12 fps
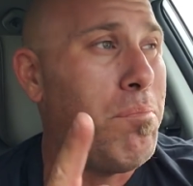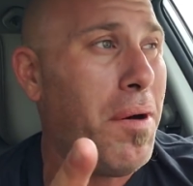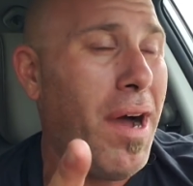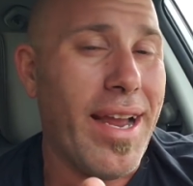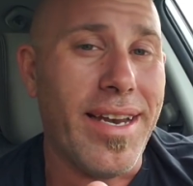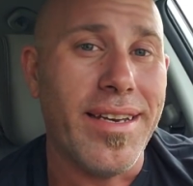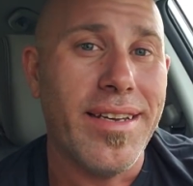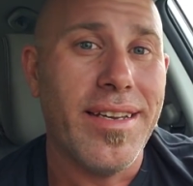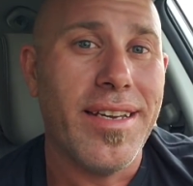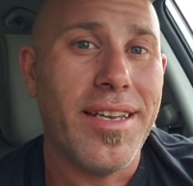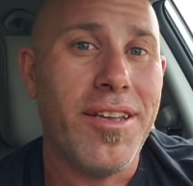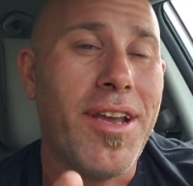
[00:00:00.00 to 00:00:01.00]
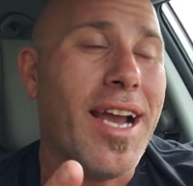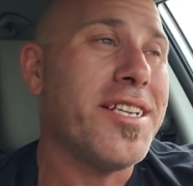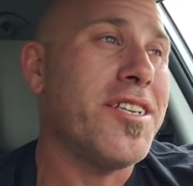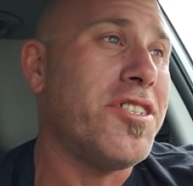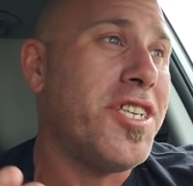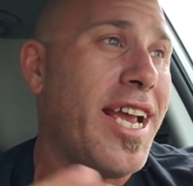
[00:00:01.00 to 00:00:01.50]
But you guys
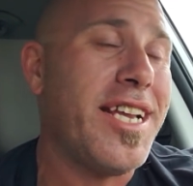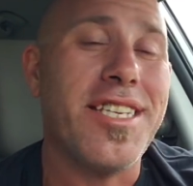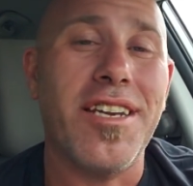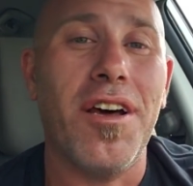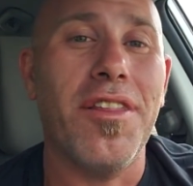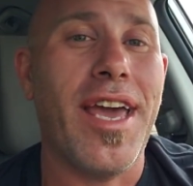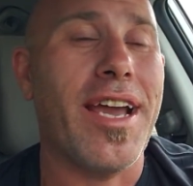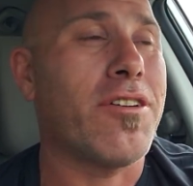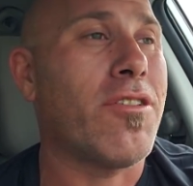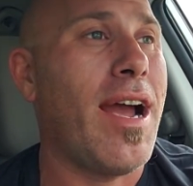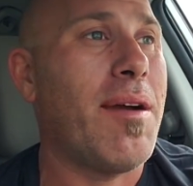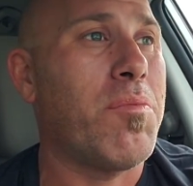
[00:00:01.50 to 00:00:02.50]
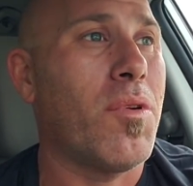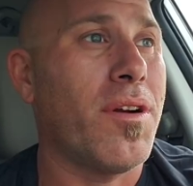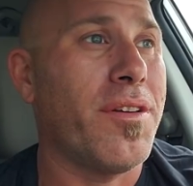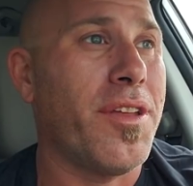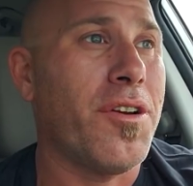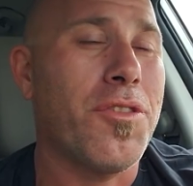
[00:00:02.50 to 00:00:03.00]
are chasing all that crap
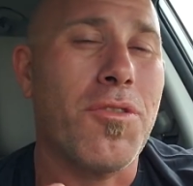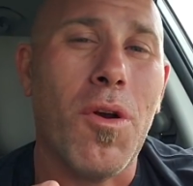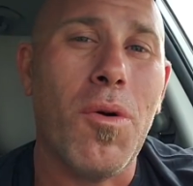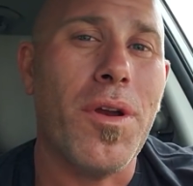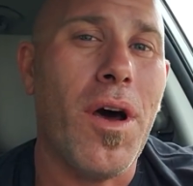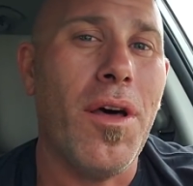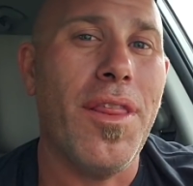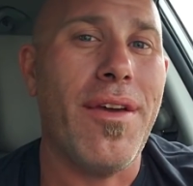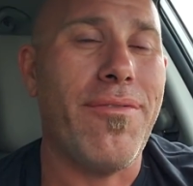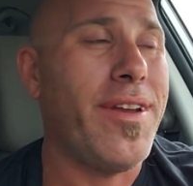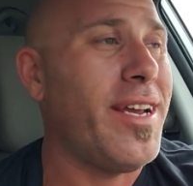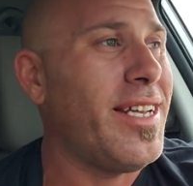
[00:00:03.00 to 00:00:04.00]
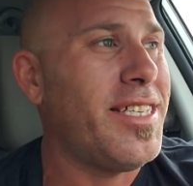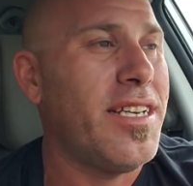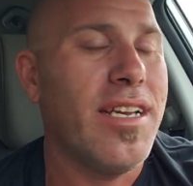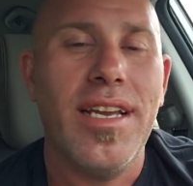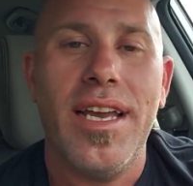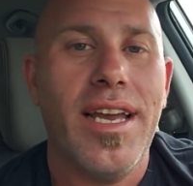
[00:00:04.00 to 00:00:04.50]
where they're throwing all that fear. It's,
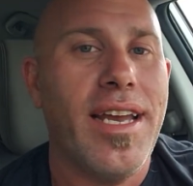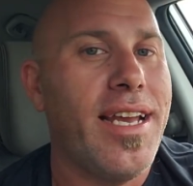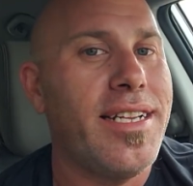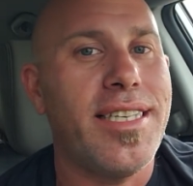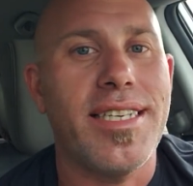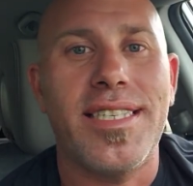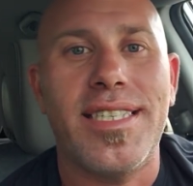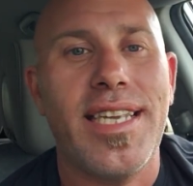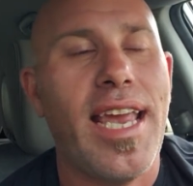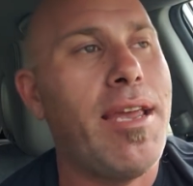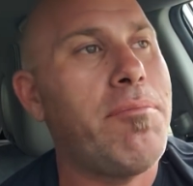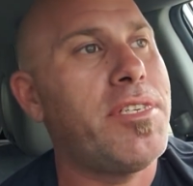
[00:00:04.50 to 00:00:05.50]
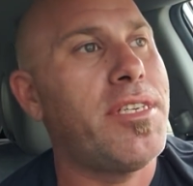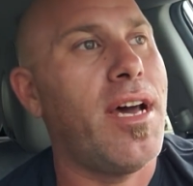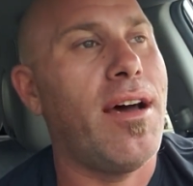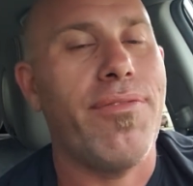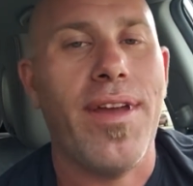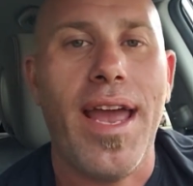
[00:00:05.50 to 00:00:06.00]
it's the same
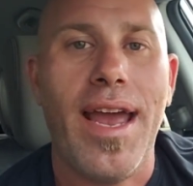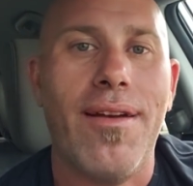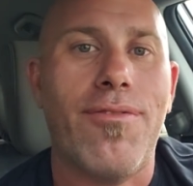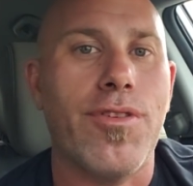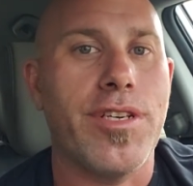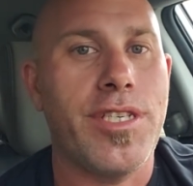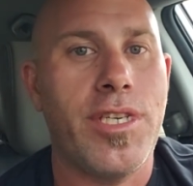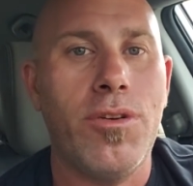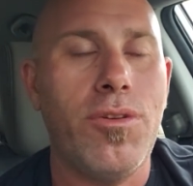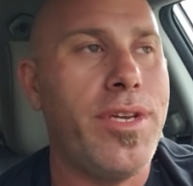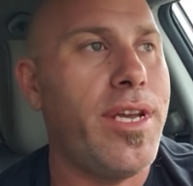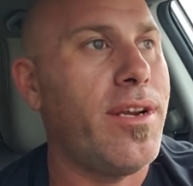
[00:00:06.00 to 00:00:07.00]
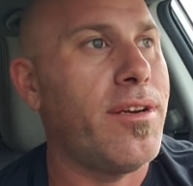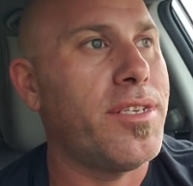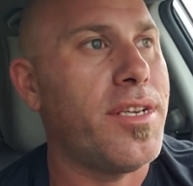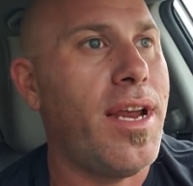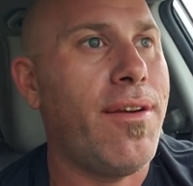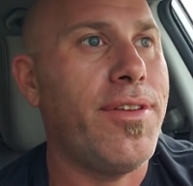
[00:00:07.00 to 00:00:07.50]
stuff every two years,
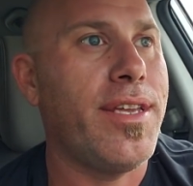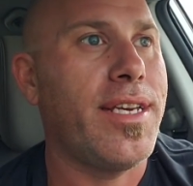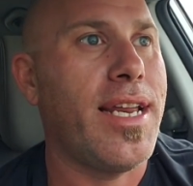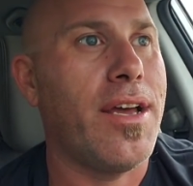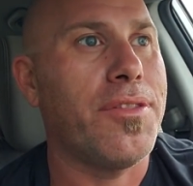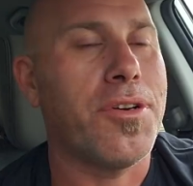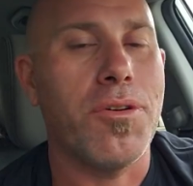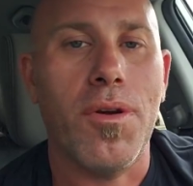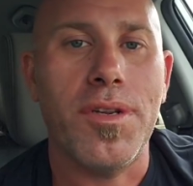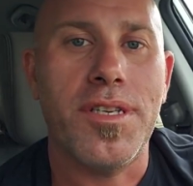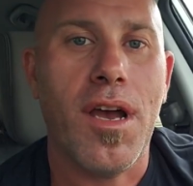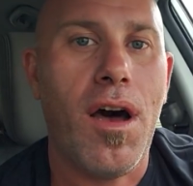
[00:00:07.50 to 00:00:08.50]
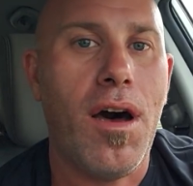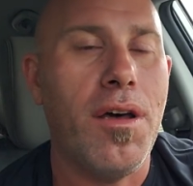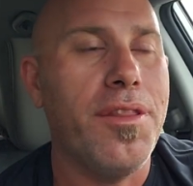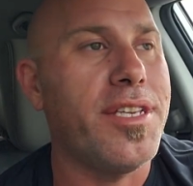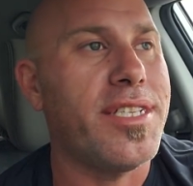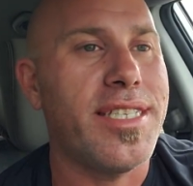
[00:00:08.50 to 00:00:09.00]
everything down through. It's all
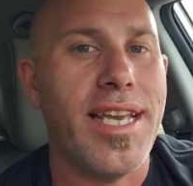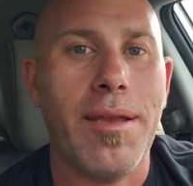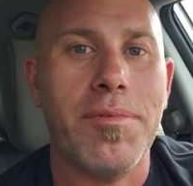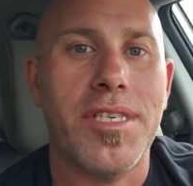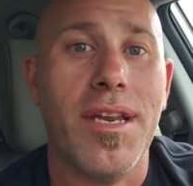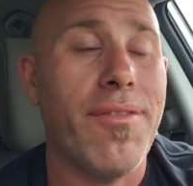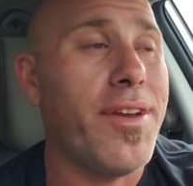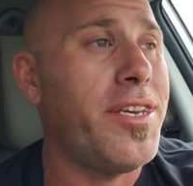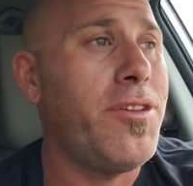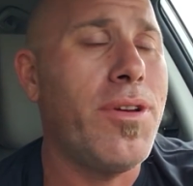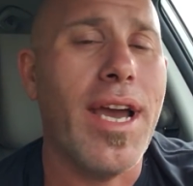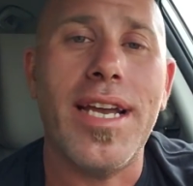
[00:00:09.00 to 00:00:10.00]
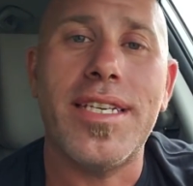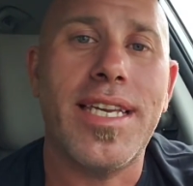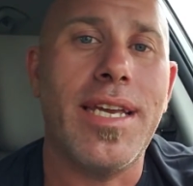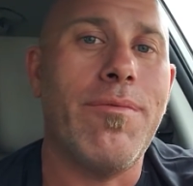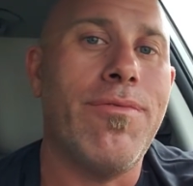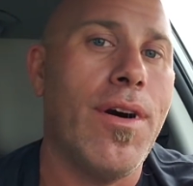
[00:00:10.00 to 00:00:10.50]
the same stuff, and you guys
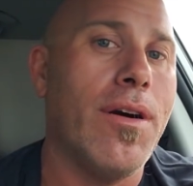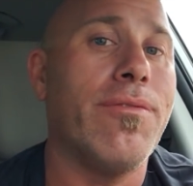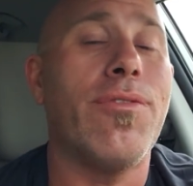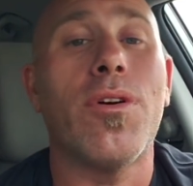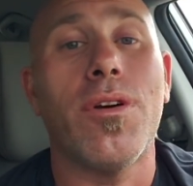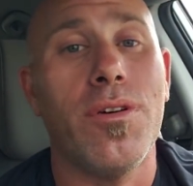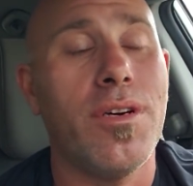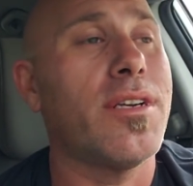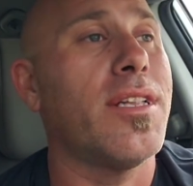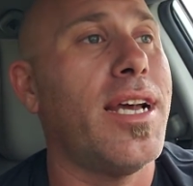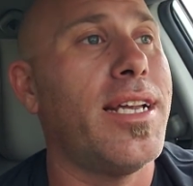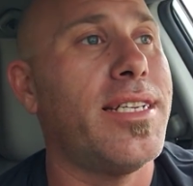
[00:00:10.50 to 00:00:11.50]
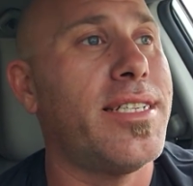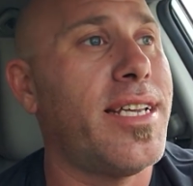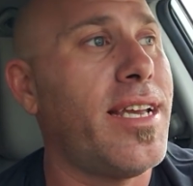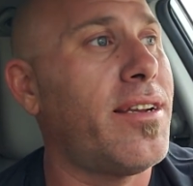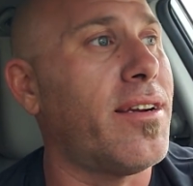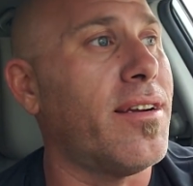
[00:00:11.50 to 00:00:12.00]
keep falling for it, hook, line, and
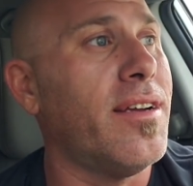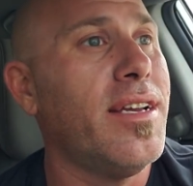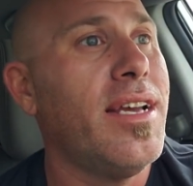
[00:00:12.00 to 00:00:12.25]
sinker.